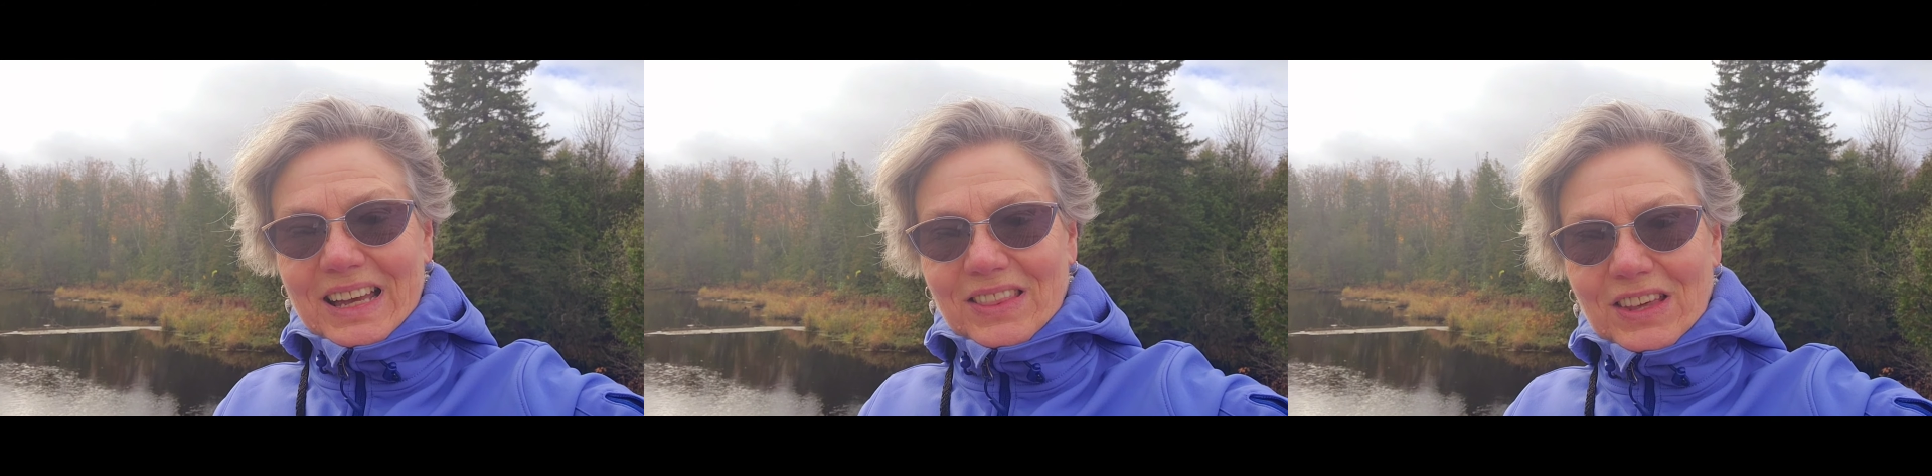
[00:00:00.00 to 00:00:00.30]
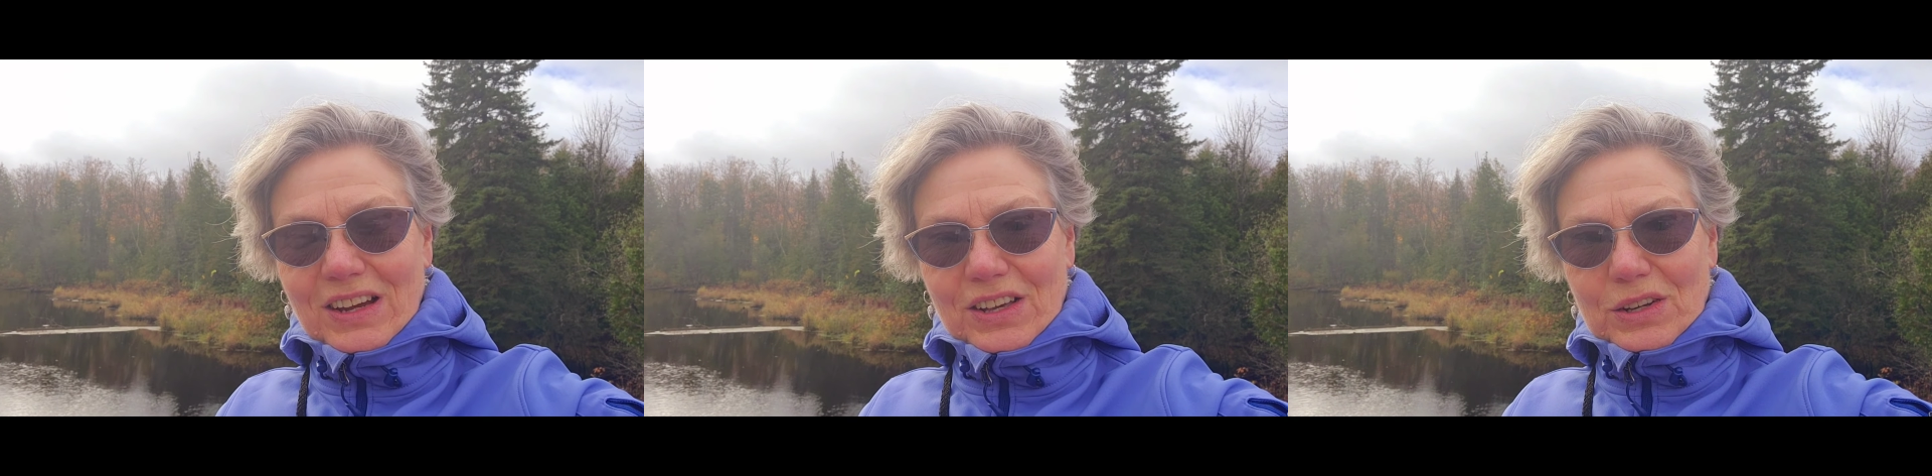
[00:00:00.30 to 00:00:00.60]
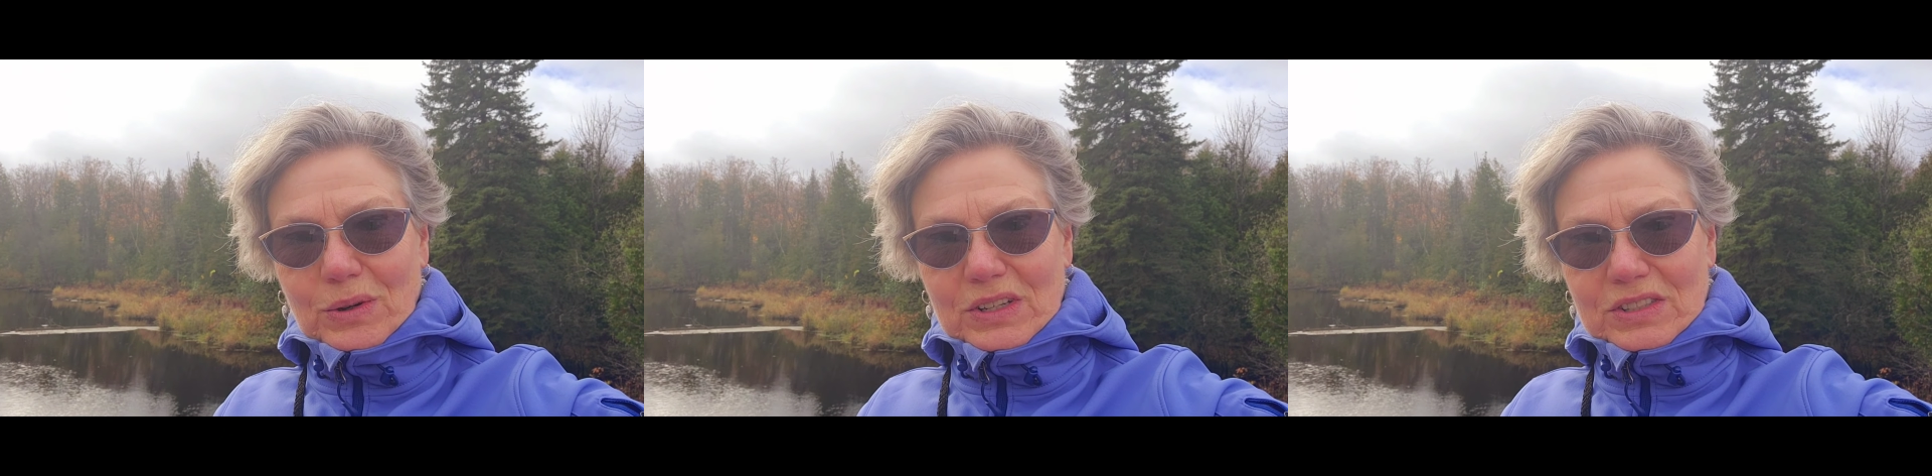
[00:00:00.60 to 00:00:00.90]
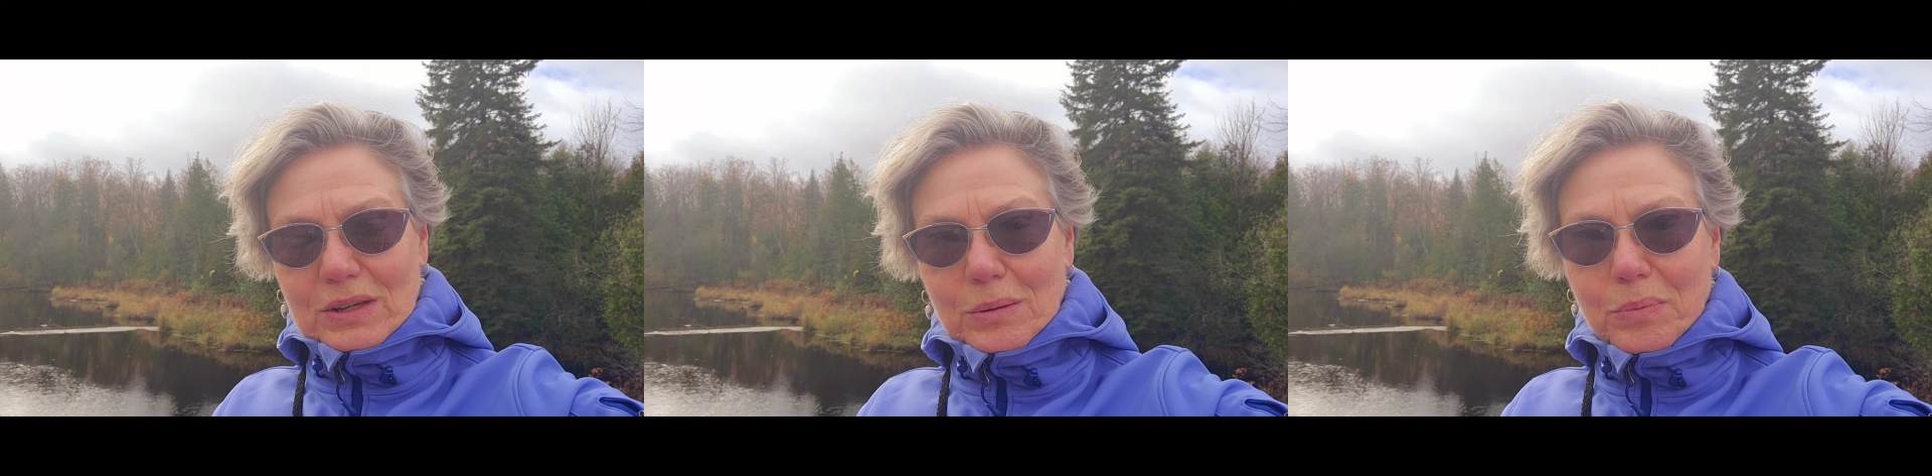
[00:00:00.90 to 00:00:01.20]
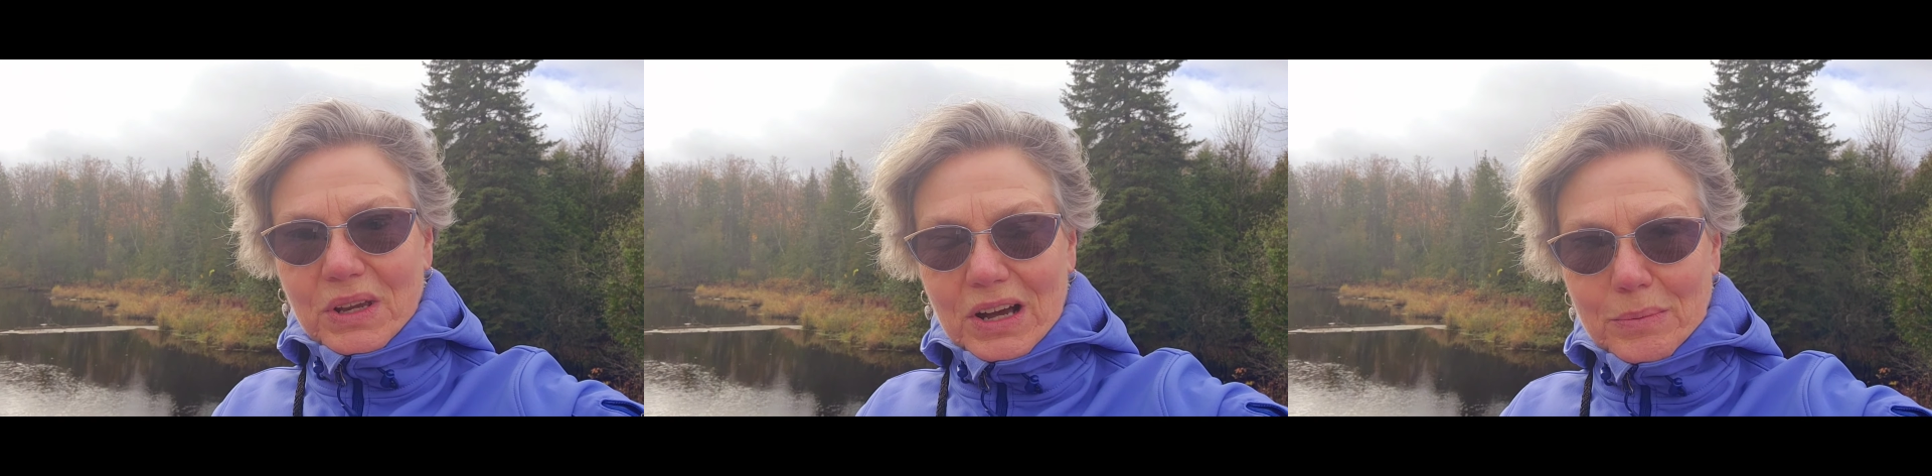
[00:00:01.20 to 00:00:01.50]
and the other is
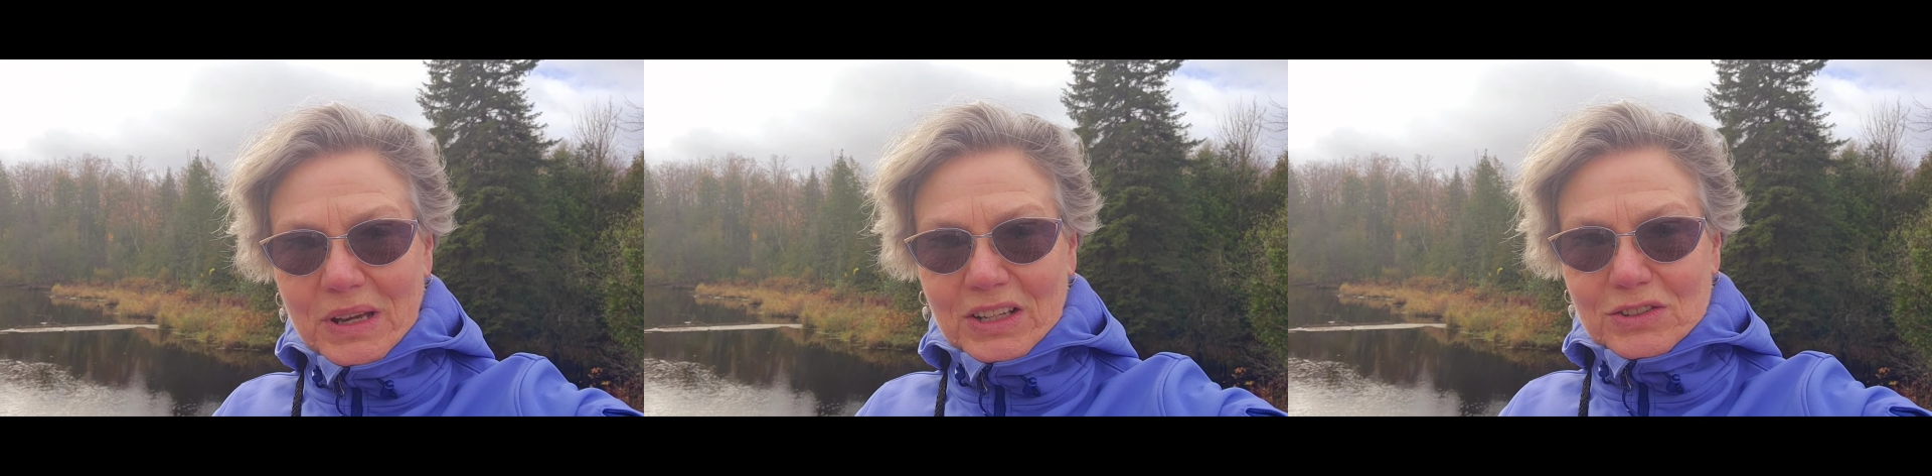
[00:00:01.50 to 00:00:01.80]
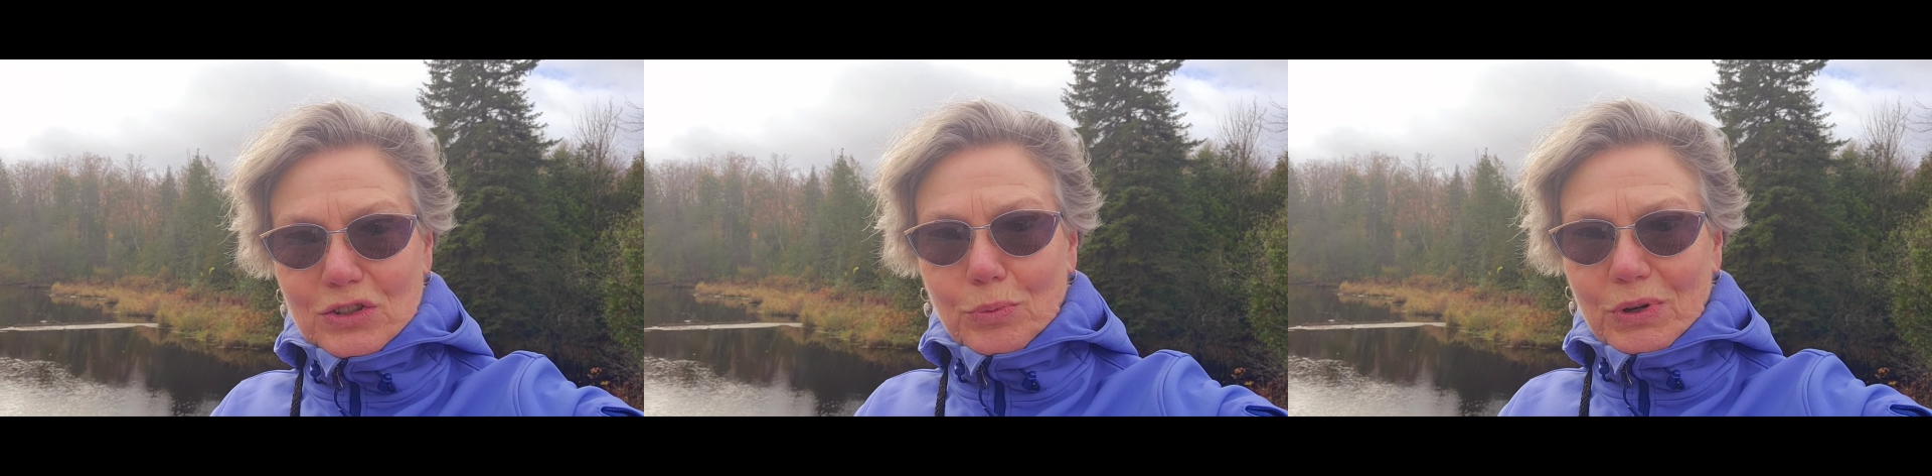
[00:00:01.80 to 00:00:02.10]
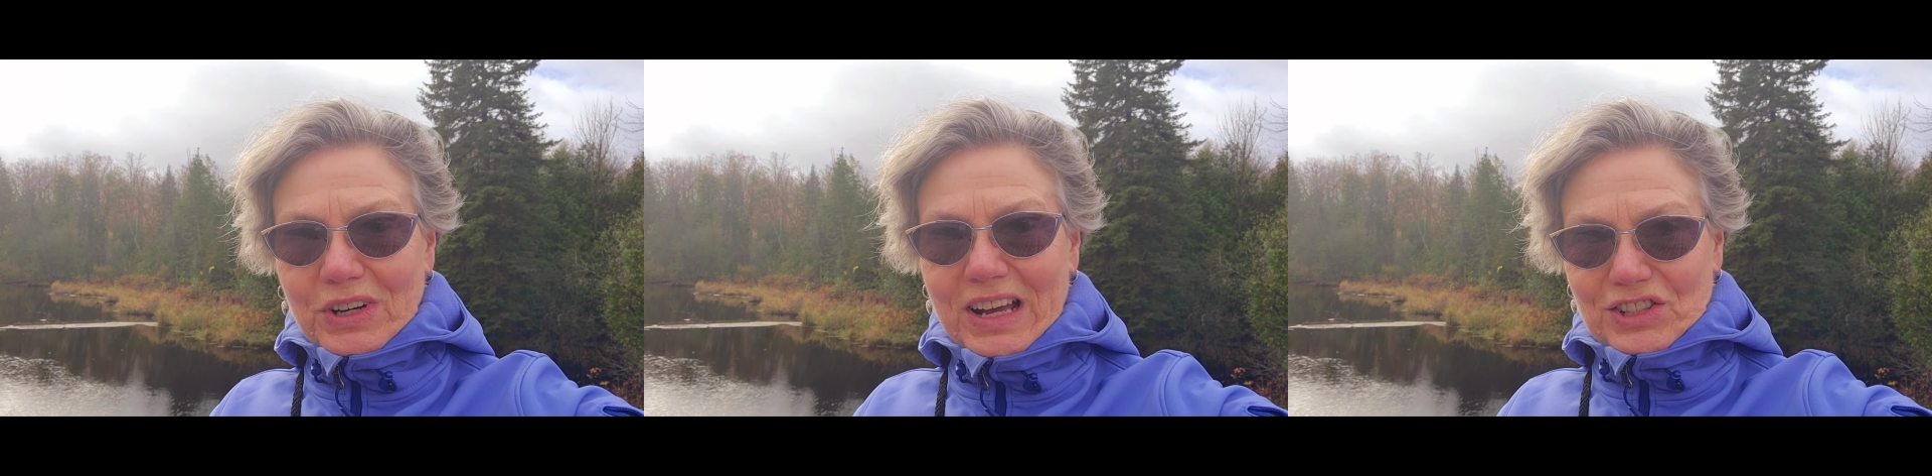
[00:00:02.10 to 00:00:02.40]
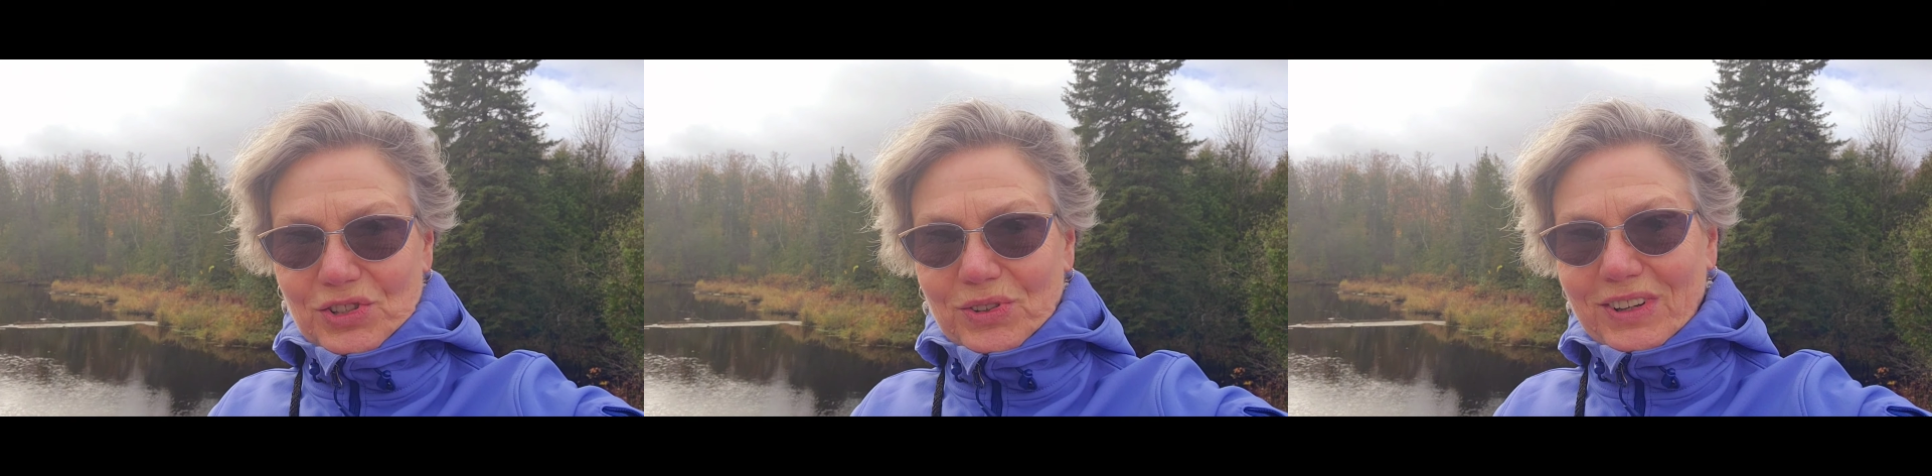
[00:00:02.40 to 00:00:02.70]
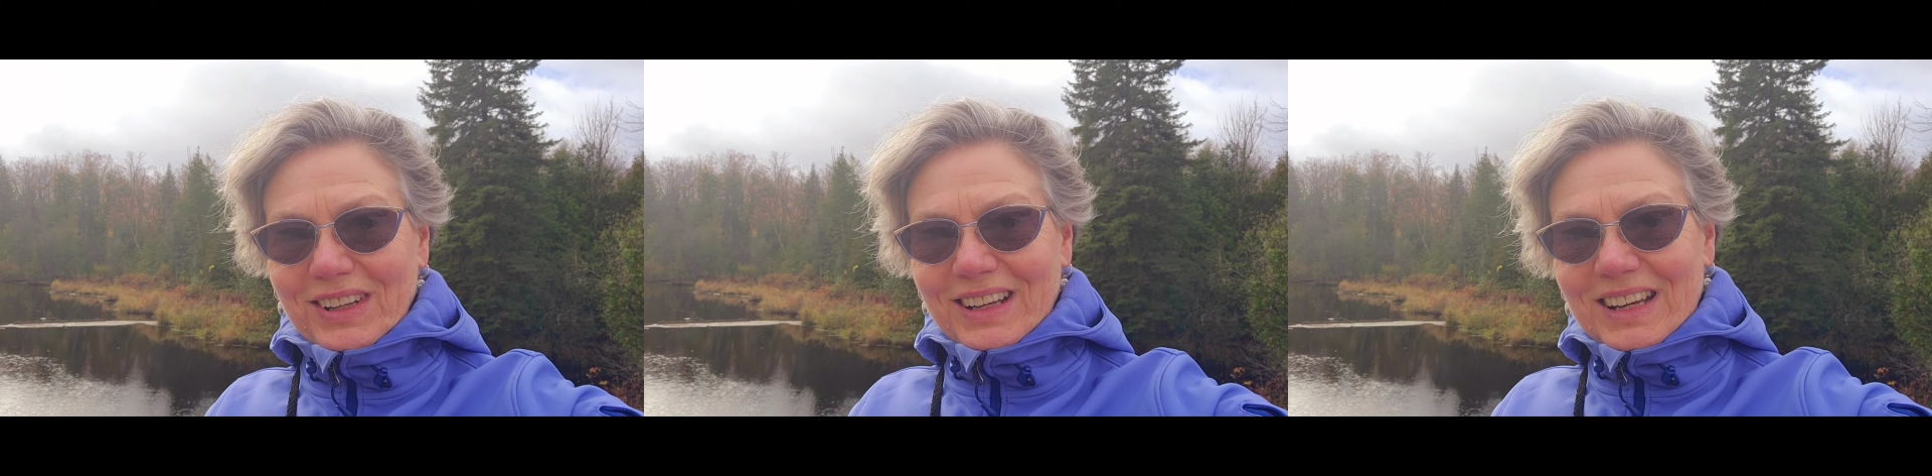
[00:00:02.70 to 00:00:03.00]
Becoming
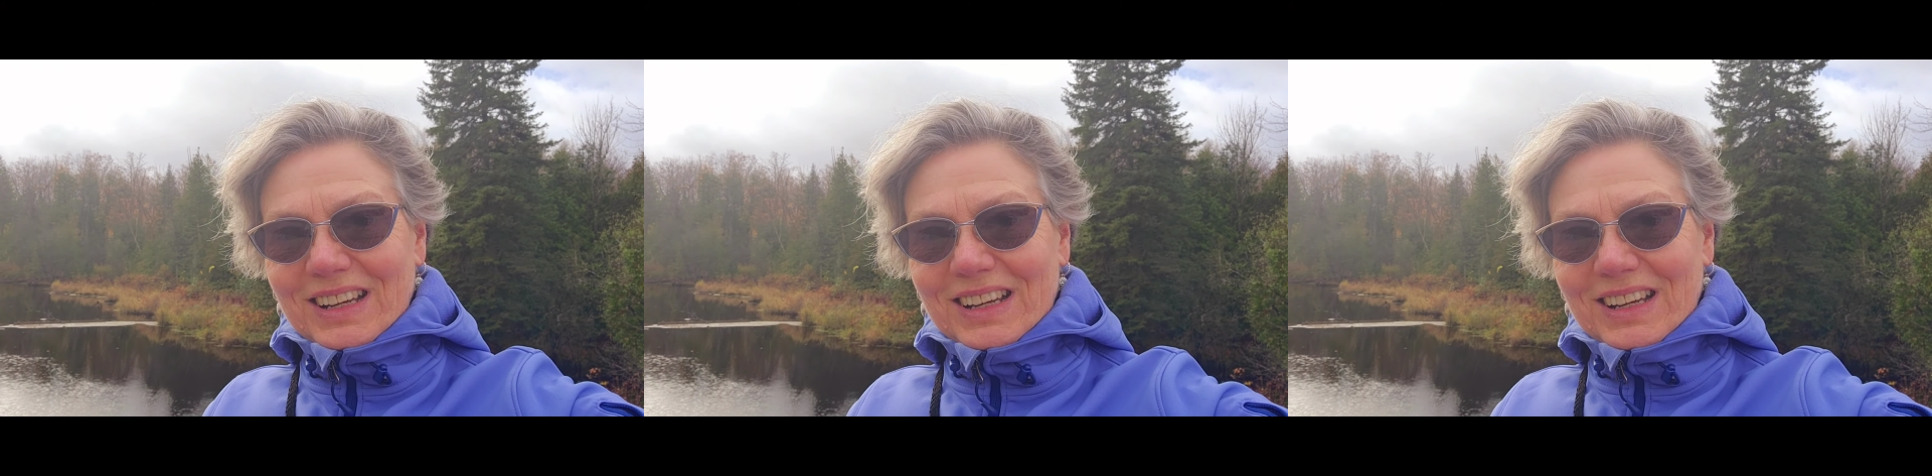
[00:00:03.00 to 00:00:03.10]
Supernatural.